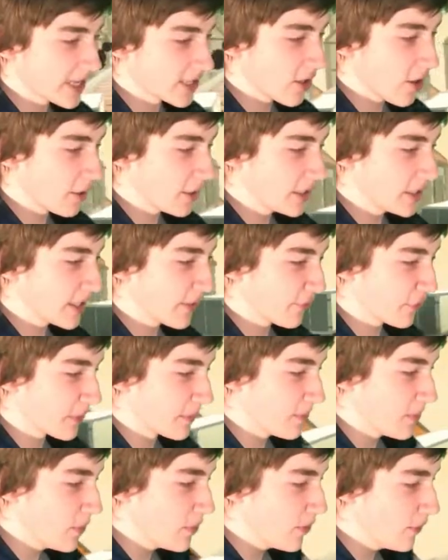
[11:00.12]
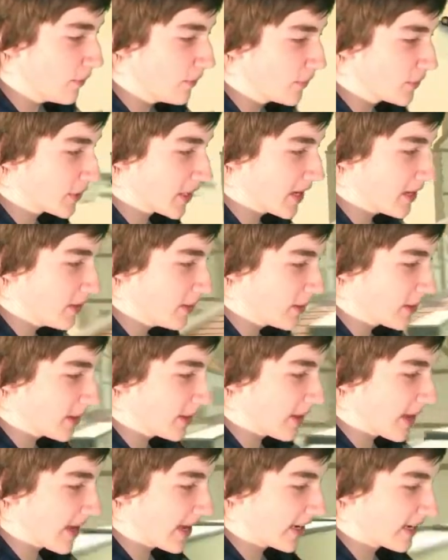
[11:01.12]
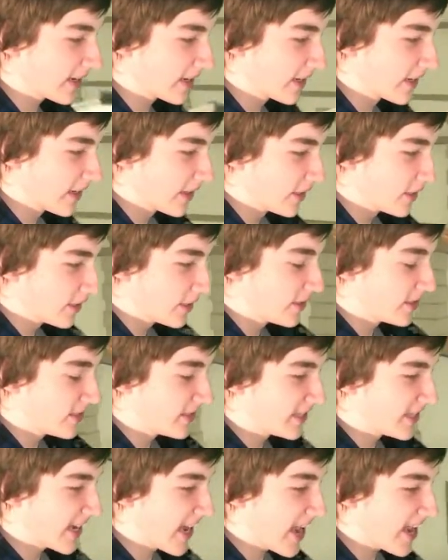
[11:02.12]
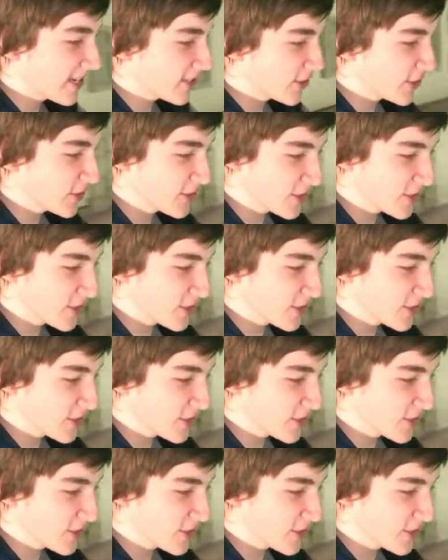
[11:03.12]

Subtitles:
has all these different moves and you could like dash